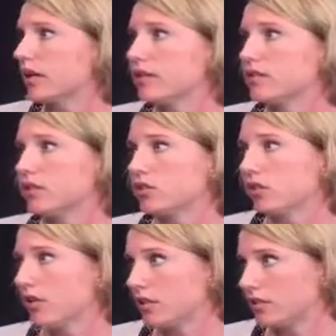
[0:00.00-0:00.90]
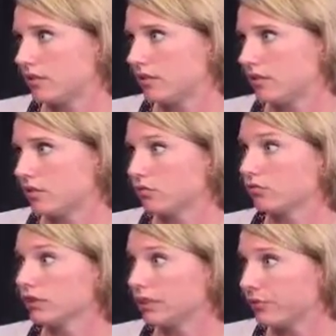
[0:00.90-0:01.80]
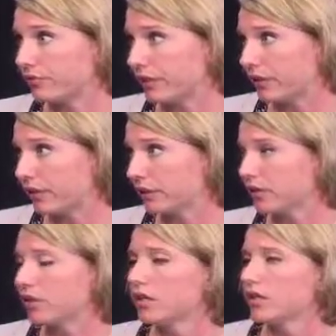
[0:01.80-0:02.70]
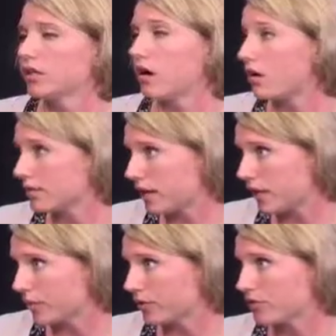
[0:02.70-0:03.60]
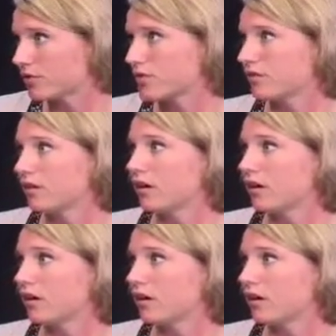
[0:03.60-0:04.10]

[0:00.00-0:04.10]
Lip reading: end-stage lung disease, renal failure, Alzheimer's,